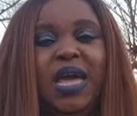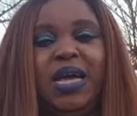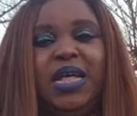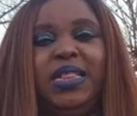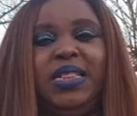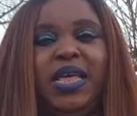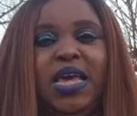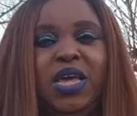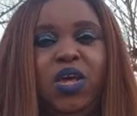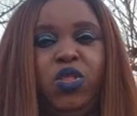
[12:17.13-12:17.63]

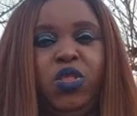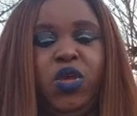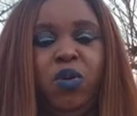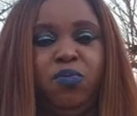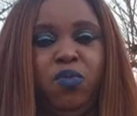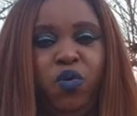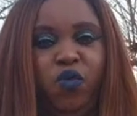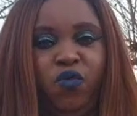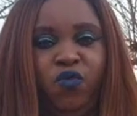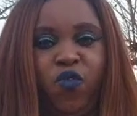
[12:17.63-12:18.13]
continue
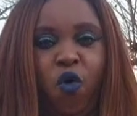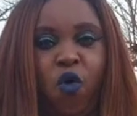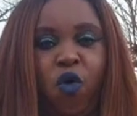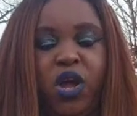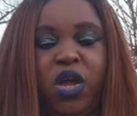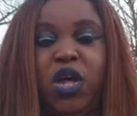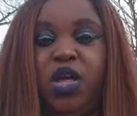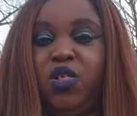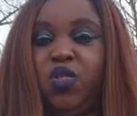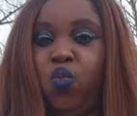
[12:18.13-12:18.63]
to move
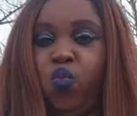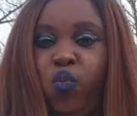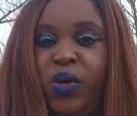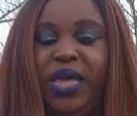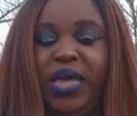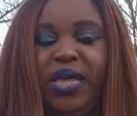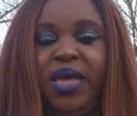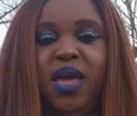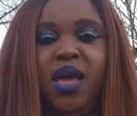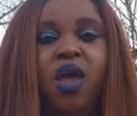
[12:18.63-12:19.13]
forward because
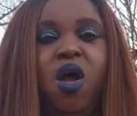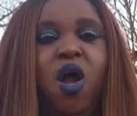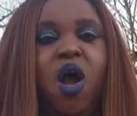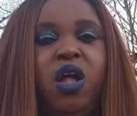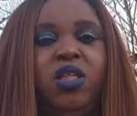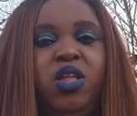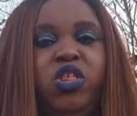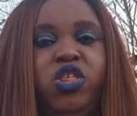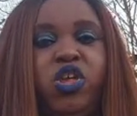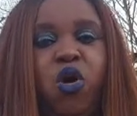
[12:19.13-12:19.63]
we
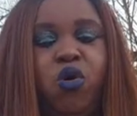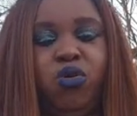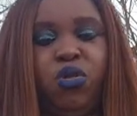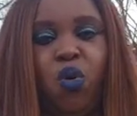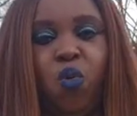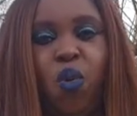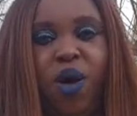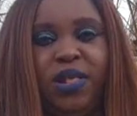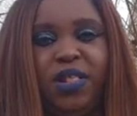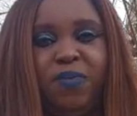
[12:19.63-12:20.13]
are the
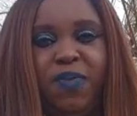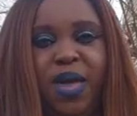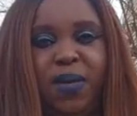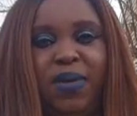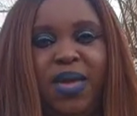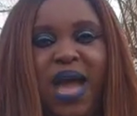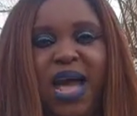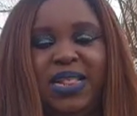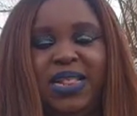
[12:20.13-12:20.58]
chosen ones, baby.